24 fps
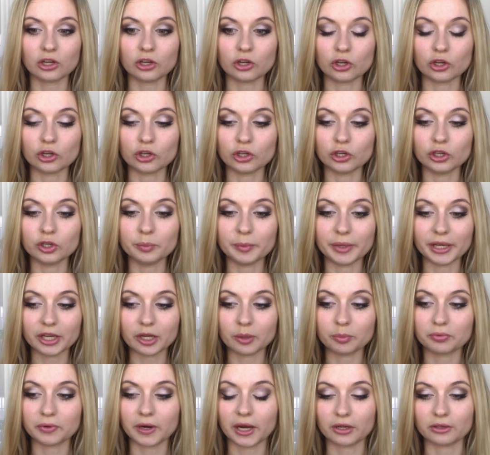good
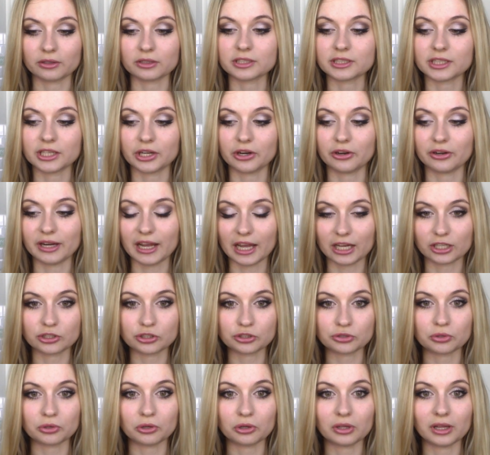makeup products that are
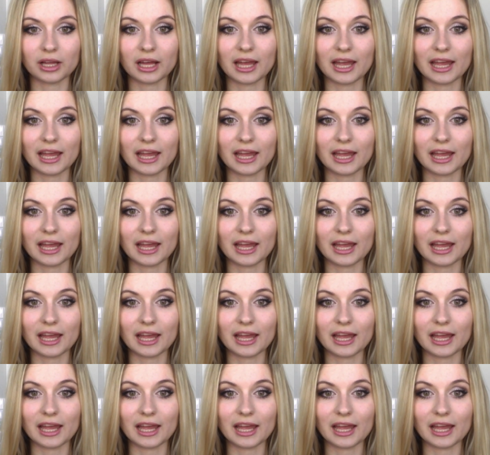natural,